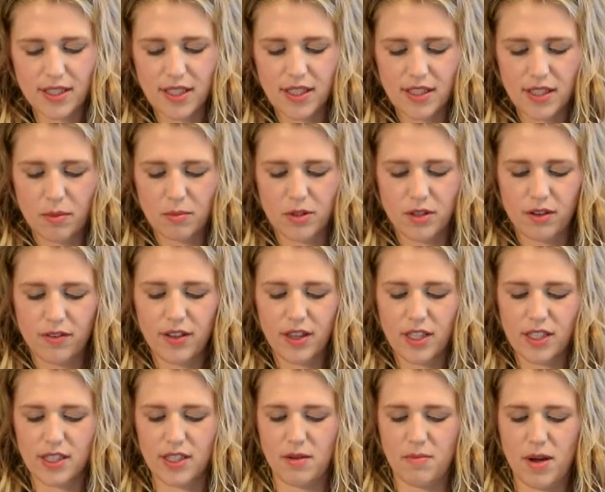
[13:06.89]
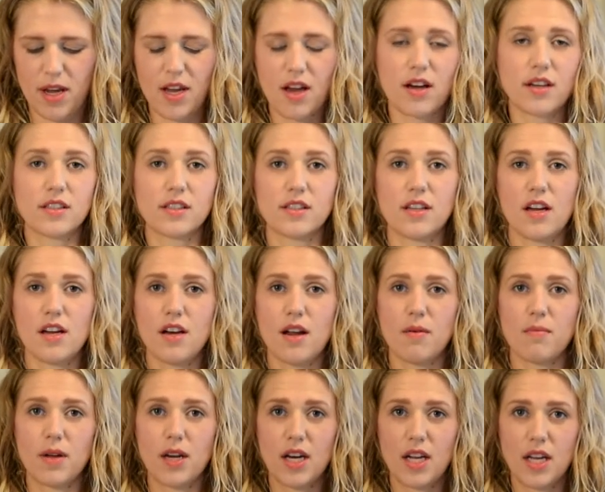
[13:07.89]
Since I'm serving this to my young son,
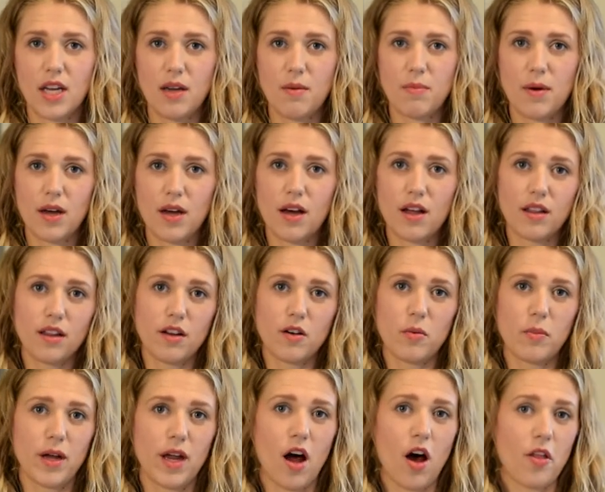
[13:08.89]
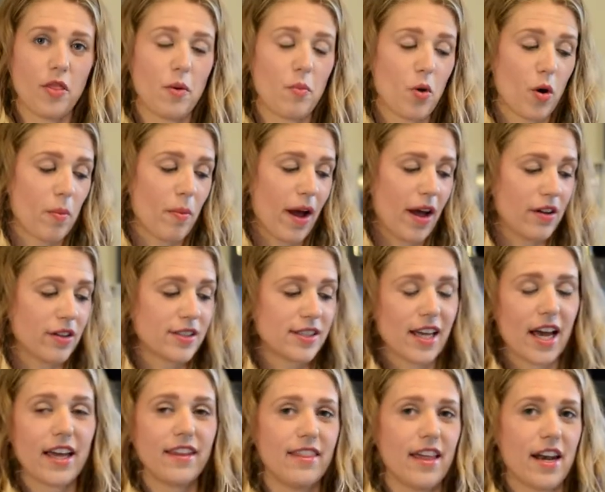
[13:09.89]
I'm going to keep it a little bit on the more mild
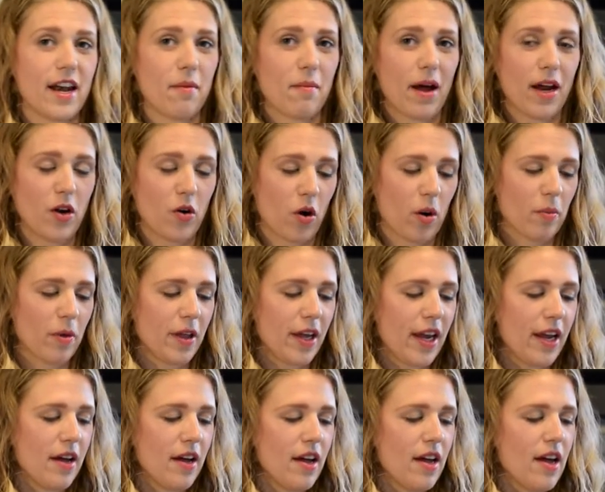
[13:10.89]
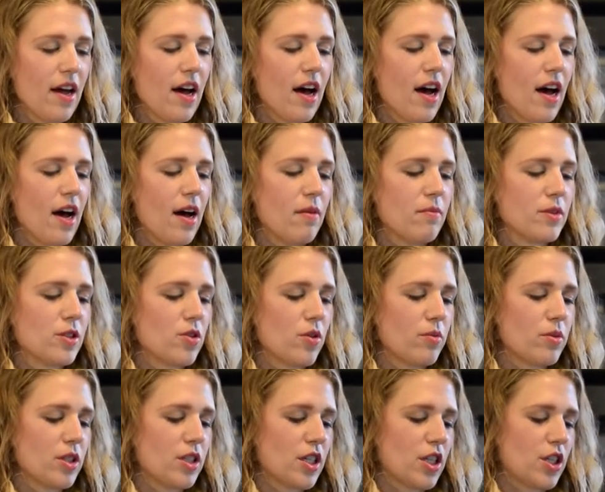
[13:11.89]
side than I might normally. Um, so
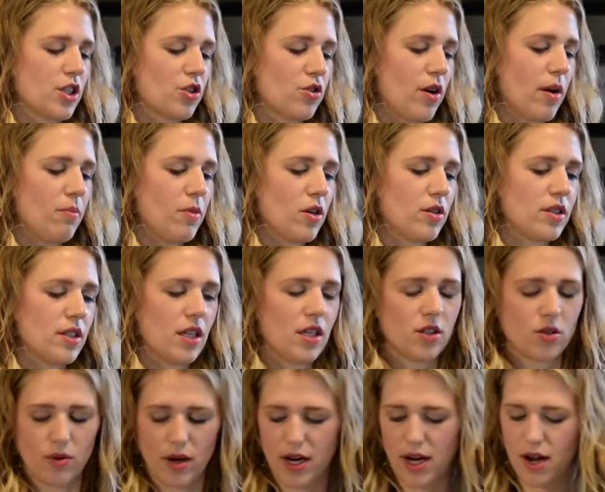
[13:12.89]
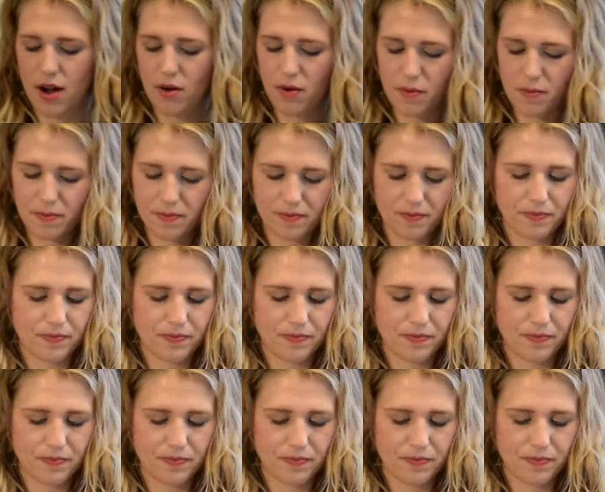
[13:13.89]
I'm just going to scrape those seeds right out.